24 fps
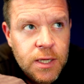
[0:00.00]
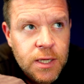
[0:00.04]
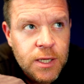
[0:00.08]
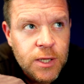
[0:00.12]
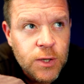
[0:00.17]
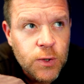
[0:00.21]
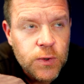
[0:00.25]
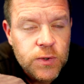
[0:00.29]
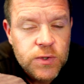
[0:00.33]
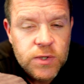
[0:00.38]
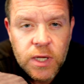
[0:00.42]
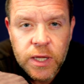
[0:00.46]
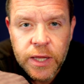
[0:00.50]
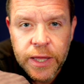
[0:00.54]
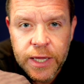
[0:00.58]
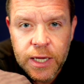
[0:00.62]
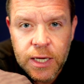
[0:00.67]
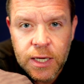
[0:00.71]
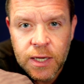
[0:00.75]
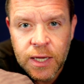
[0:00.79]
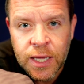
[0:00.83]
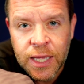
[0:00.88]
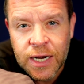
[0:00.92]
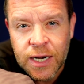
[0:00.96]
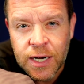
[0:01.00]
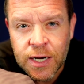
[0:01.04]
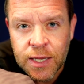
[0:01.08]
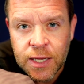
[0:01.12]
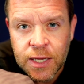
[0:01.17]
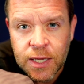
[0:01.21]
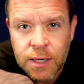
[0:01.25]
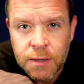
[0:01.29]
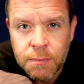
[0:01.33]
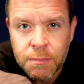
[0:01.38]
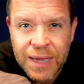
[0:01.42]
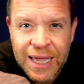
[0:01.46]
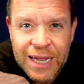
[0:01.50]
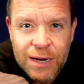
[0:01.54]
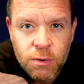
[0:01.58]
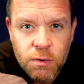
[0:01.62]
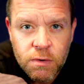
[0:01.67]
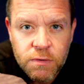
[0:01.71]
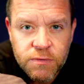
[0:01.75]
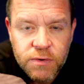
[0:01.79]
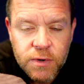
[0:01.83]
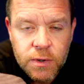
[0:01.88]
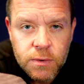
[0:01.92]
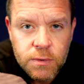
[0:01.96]
used to, like, editing and
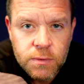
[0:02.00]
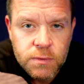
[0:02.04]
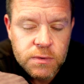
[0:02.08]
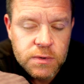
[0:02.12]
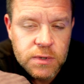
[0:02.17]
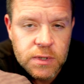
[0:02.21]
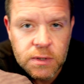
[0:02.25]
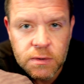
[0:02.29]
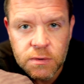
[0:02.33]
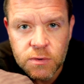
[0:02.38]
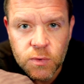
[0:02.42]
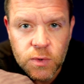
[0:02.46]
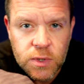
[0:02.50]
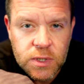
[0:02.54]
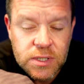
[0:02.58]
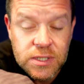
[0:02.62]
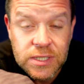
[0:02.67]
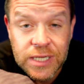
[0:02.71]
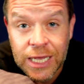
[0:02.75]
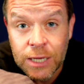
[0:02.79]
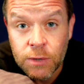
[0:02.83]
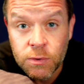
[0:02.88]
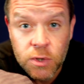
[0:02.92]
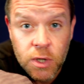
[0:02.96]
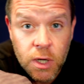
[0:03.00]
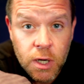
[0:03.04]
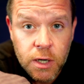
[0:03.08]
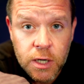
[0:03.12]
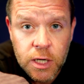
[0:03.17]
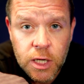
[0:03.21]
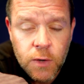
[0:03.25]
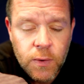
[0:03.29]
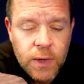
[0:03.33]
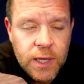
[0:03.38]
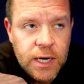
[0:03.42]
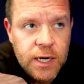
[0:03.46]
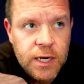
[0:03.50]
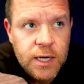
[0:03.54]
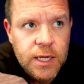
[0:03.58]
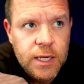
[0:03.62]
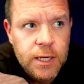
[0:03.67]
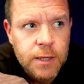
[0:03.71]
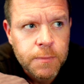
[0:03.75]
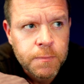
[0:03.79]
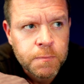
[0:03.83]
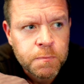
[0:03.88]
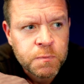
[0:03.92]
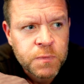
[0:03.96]
microphones and doing sound audio
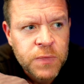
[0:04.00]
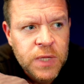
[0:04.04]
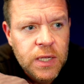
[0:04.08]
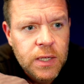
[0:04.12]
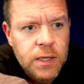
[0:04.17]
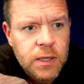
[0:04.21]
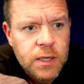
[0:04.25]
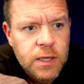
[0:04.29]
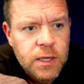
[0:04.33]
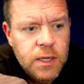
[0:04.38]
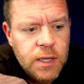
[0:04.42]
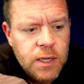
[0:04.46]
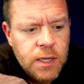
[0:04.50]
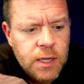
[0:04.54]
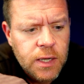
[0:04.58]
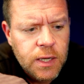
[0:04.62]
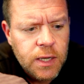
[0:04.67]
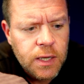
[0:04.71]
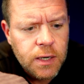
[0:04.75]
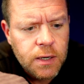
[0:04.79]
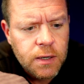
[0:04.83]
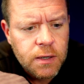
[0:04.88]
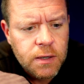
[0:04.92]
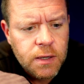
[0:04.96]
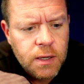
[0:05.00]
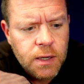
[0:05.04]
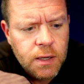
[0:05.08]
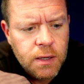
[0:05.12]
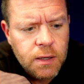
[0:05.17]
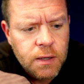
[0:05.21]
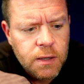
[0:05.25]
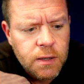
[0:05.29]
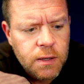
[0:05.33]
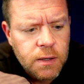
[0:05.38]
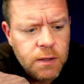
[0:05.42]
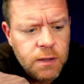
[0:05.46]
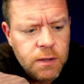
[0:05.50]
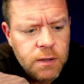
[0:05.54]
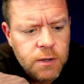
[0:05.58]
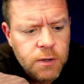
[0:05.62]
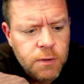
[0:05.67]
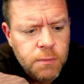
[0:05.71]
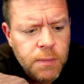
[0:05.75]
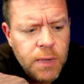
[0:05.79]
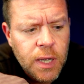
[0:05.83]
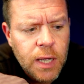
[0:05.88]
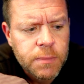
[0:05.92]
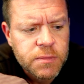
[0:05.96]
editing. And uh,
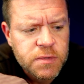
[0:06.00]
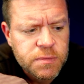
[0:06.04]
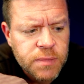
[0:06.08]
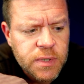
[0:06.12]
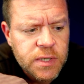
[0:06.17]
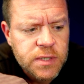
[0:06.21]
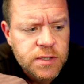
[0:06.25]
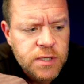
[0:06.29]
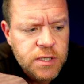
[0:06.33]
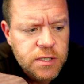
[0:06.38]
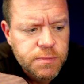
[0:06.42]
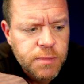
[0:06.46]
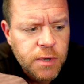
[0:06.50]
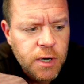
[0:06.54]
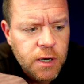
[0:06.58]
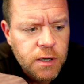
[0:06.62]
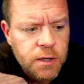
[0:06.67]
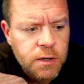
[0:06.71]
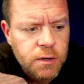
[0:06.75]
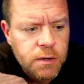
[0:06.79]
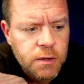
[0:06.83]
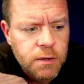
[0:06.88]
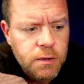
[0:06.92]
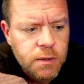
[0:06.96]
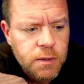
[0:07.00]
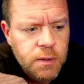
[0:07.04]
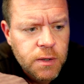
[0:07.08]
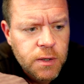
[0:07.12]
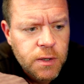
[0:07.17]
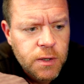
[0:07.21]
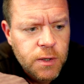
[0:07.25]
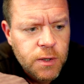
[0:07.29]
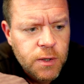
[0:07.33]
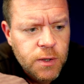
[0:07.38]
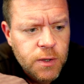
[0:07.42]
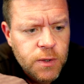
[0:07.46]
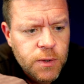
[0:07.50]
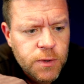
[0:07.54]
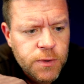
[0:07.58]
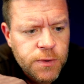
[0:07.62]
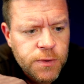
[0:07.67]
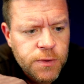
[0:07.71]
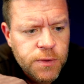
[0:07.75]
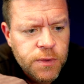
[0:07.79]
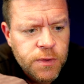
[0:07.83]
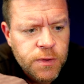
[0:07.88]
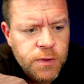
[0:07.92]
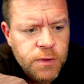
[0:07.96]
your mom's business partner
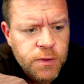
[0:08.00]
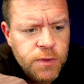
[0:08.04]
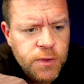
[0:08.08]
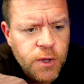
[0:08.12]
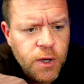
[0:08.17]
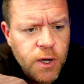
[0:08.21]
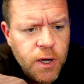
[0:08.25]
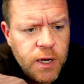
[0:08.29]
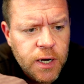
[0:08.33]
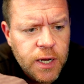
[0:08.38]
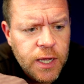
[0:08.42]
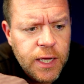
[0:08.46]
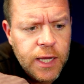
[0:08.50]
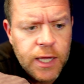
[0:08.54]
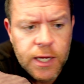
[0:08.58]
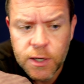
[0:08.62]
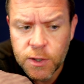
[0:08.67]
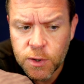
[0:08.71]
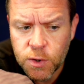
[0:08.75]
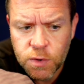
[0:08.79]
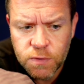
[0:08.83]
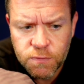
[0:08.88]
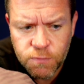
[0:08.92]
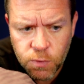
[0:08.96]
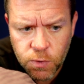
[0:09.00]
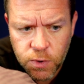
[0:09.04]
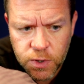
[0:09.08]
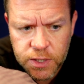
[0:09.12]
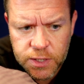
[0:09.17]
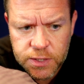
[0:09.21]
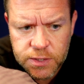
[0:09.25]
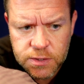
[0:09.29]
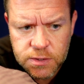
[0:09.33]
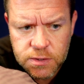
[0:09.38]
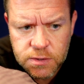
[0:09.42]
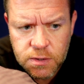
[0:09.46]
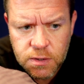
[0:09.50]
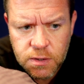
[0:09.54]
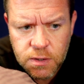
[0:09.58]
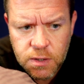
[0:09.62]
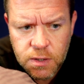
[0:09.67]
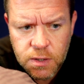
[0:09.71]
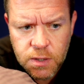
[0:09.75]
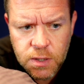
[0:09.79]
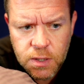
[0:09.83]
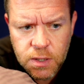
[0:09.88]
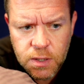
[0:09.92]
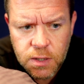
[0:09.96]
thought I had a good voice
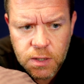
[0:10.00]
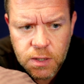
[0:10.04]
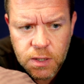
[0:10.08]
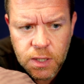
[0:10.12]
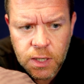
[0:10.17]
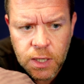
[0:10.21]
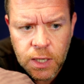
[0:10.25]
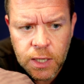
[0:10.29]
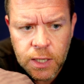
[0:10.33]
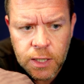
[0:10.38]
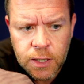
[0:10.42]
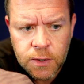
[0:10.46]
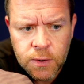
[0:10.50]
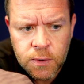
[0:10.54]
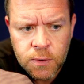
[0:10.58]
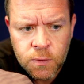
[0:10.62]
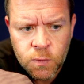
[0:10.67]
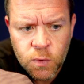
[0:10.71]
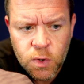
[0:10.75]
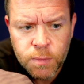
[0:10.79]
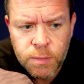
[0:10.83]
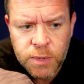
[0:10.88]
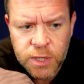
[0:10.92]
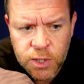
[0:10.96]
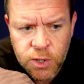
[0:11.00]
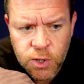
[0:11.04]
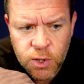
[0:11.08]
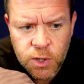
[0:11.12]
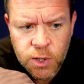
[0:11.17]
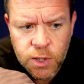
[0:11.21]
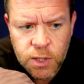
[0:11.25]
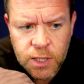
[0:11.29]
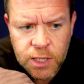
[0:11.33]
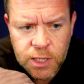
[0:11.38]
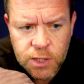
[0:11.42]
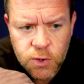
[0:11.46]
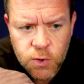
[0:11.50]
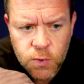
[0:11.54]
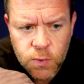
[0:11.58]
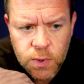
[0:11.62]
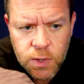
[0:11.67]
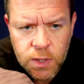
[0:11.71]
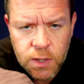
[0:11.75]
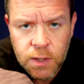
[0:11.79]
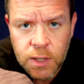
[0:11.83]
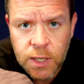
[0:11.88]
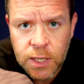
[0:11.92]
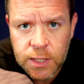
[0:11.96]
and would be good at
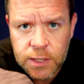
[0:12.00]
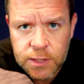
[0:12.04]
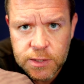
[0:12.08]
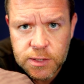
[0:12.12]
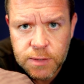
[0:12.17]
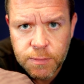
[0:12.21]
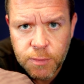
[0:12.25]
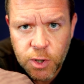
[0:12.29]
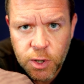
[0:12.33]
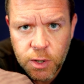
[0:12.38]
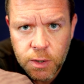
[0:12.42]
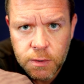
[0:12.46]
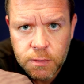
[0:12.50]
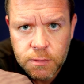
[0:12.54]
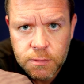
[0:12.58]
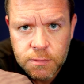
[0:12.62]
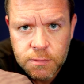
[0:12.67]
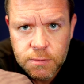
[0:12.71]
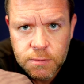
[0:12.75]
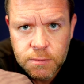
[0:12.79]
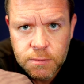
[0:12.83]
doing A S M R.